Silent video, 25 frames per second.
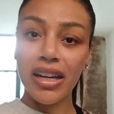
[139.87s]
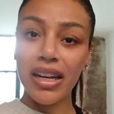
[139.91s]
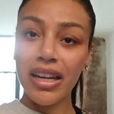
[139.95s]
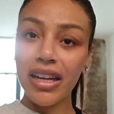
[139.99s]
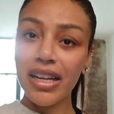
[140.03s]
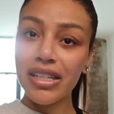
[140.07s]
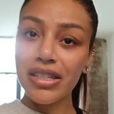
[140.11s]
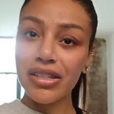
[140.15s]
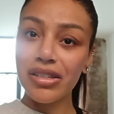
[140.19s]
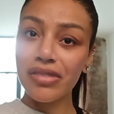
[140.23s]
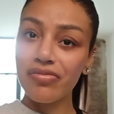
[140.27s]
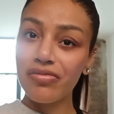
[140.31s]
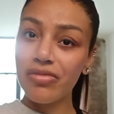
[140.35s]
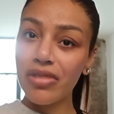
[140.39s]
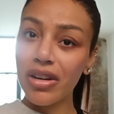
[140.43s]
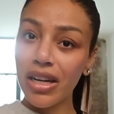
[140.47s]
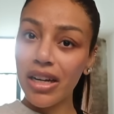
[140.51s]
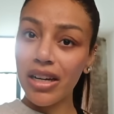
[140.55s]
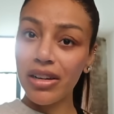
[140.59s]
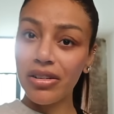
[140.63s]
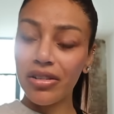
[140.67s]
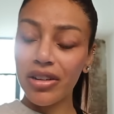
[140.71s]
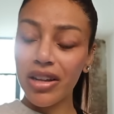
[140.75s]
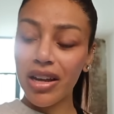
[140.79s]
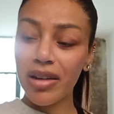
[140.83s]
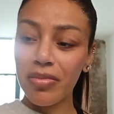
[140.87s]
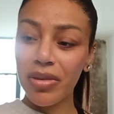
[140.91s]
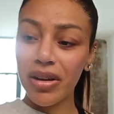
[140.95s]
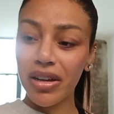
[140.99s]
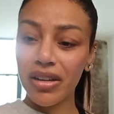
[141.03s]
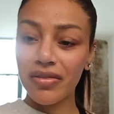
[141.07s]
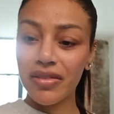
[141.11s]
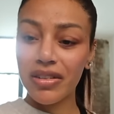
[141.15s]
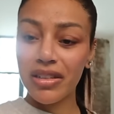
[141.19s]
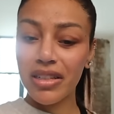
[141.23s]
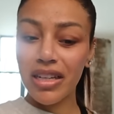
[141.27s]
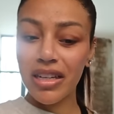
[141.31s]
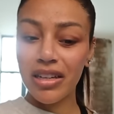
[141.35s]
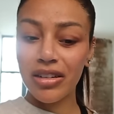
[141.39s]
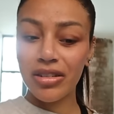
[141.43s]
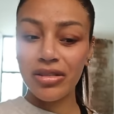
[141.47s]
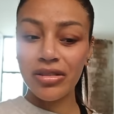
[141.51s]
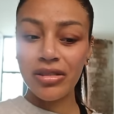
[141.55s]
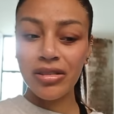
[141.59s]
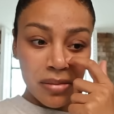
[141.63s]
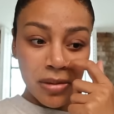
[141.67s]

Like, it's really not that big of a deal.